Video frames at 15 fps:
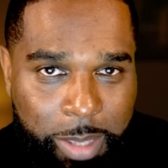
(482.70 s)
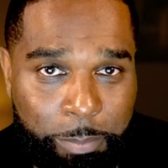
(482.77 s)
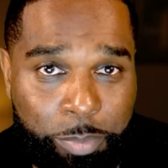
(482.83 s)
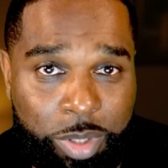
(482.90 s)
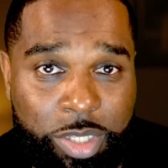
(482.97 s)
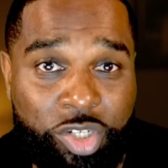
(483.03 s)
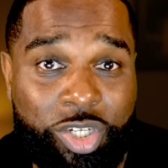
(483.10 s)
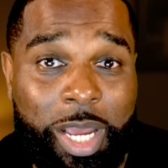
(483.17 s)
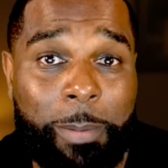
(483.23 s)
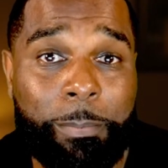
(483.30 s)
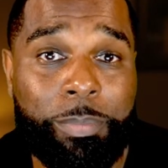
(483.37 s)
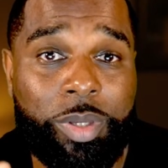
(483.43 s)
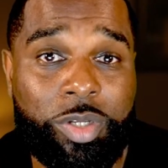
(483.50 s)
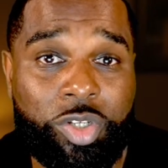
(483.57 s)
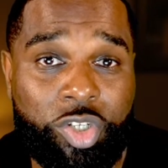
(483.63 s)
then. But the
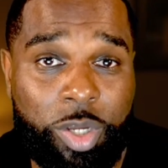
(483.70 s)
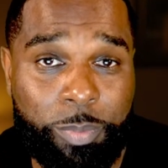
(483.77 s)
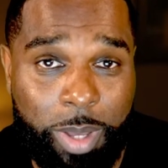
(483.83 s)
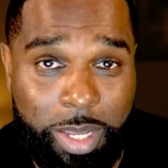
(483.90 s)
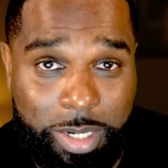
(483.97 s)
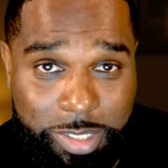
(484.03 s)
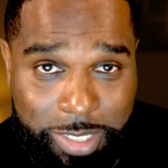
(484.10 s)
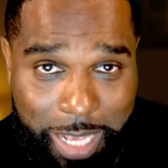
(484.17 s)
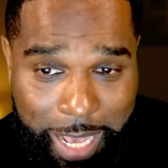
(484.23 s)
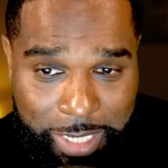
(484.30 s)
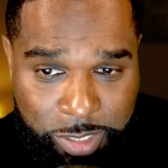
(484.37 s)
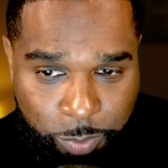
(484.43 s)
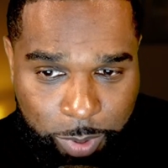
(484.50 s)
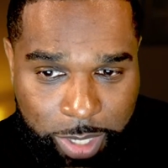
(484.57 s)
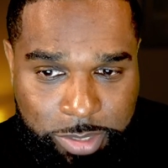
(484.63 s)
championship and its
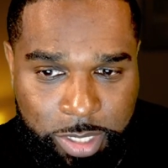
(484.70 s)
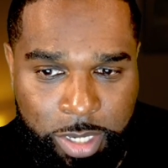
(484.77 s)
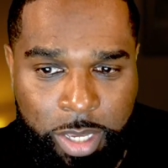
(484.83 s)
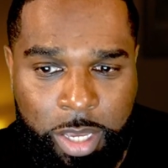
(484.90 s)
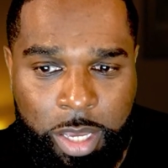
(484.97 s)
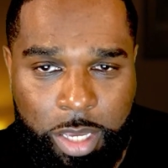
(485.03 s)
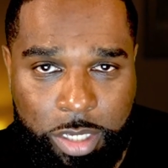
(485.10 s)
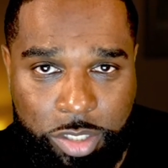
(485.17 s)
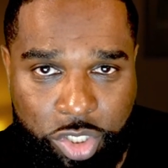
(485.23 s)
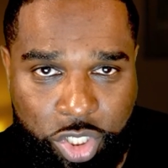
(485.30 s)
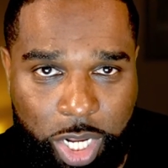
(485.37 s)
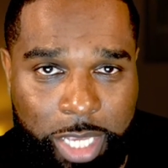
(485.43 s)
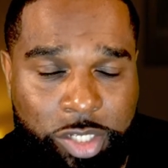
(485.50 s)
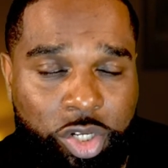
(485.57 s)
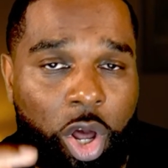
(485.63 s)
aspect has
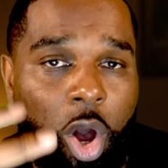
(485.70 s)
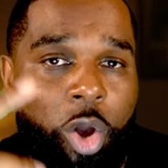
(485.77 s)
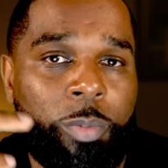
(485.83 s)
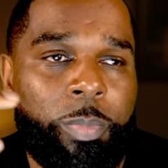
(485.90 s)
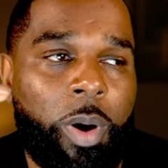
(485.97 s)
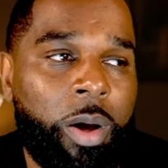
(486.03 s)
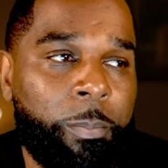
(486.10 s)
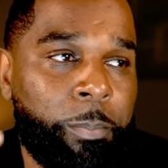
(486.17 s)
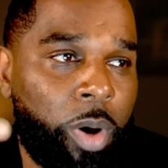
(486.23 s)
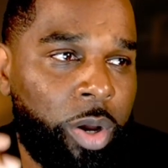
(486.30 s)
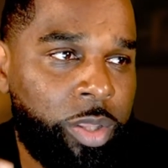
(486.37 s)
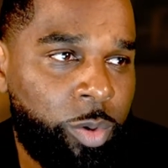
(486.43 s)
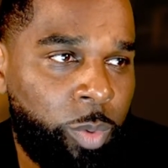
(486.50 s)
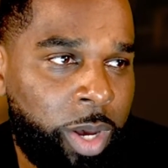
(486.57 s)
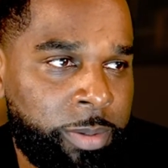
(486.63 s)
changed. Oh, and
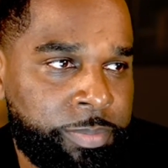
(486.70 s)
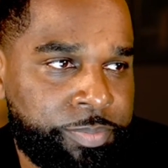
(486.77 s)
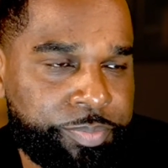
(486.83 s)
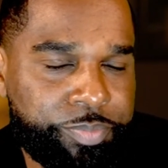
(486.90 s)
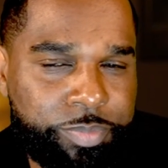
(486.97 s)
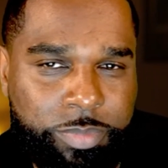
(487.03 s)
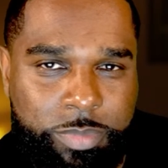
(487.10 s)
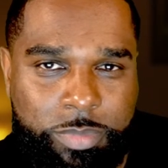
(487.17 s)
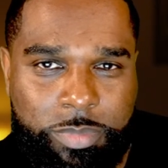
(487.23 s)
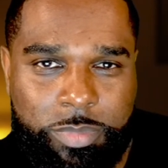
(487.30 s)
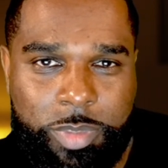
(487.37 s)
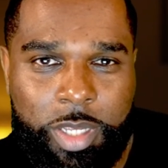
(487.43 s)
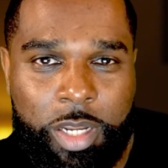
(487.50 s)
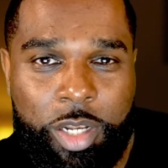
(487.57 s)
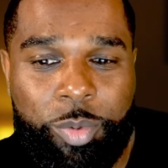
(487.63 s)
by the way,
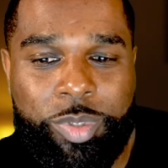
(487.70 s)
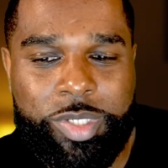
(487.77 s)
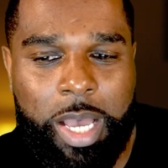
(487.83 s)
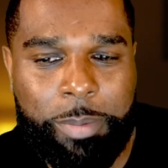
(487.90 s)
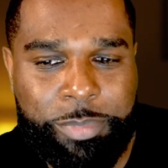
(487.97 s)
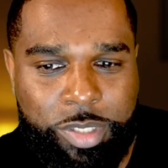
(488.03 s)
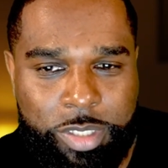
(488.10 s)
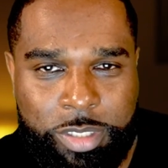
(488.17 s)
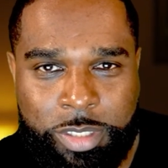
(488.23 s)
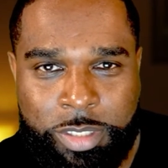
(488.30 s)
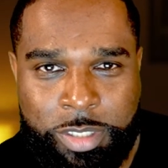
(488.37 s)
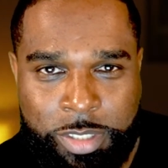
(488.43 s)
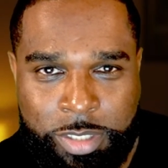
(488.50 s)
Lewis Hamilton.